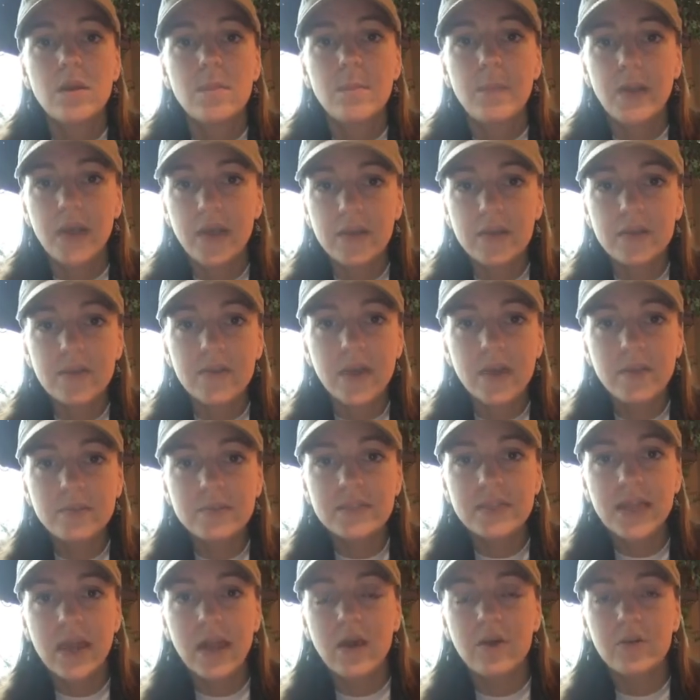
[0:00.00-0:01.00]
pinned them
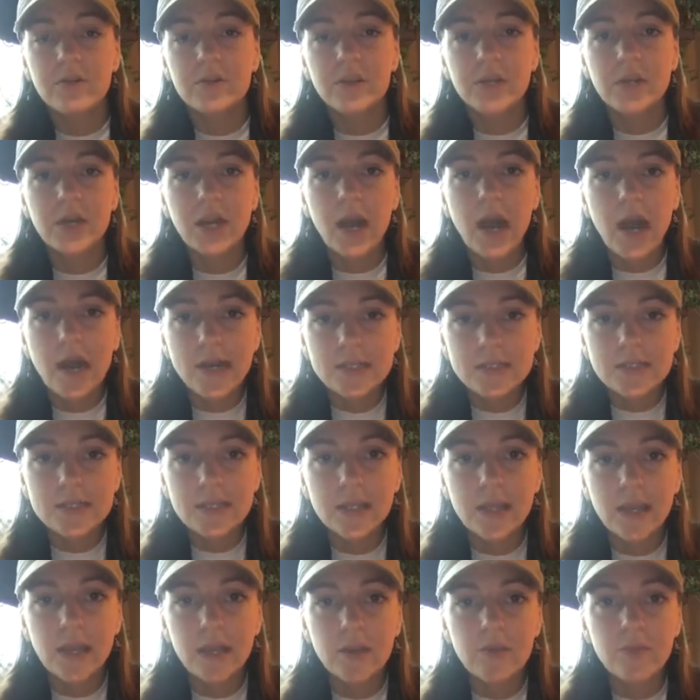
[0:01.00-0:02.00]
down on an
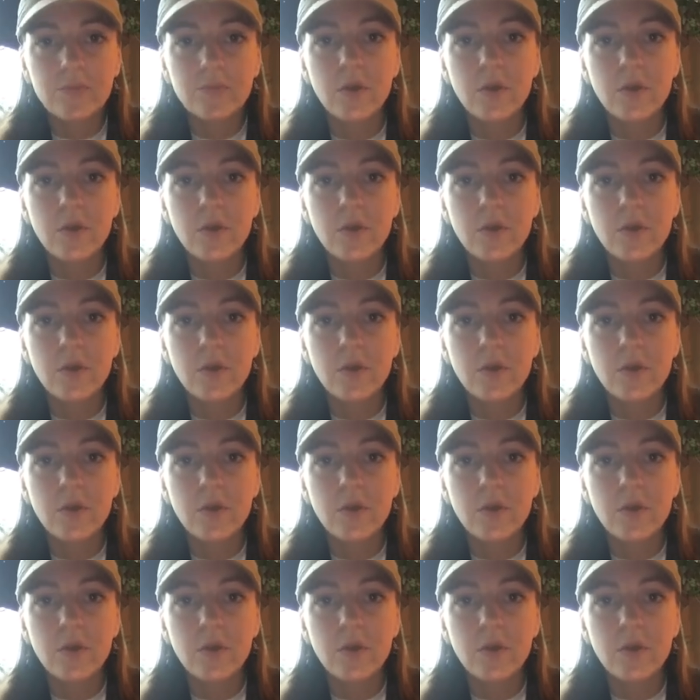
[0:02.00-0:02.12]
isolated